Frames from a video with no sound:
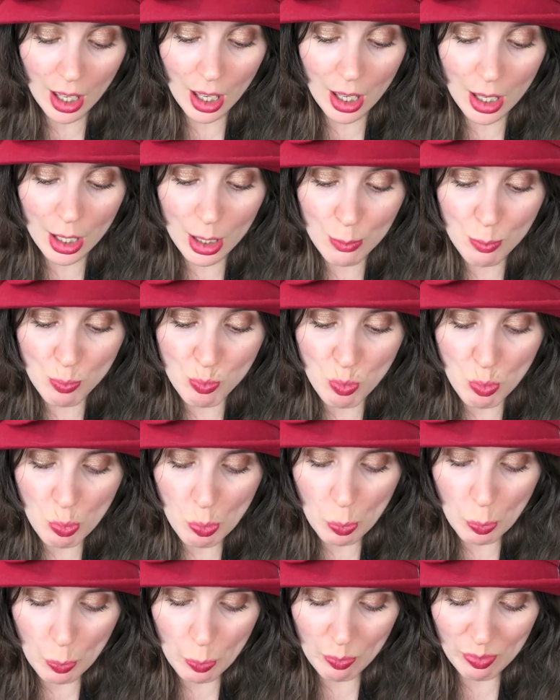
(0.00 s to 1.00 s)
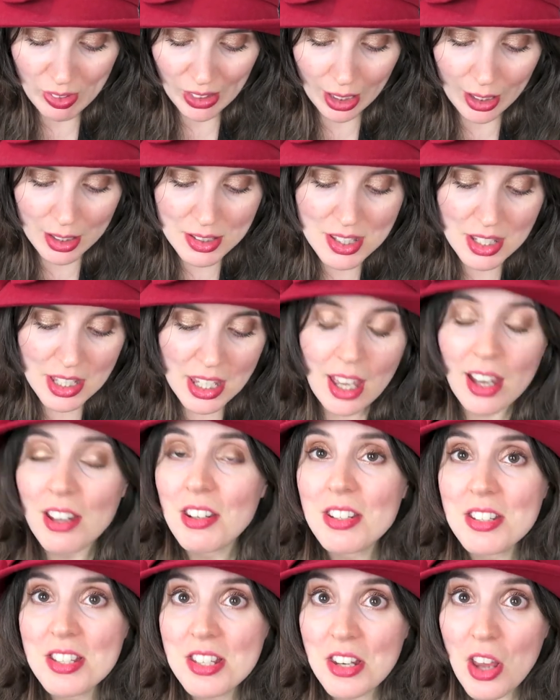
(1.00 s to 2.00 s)
I
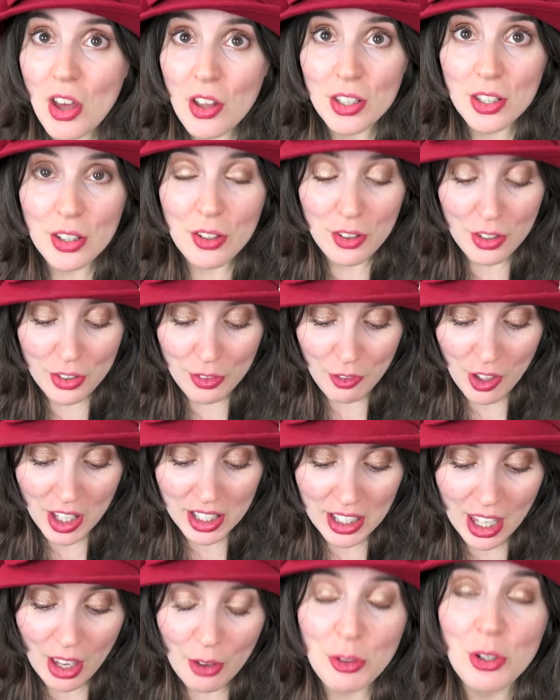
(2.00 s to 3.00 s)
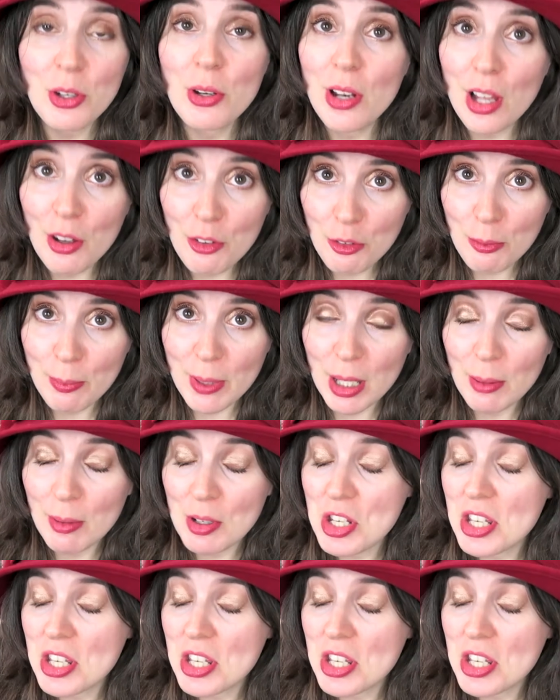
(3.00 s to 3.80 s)
did start the Viscount Who Loved Me,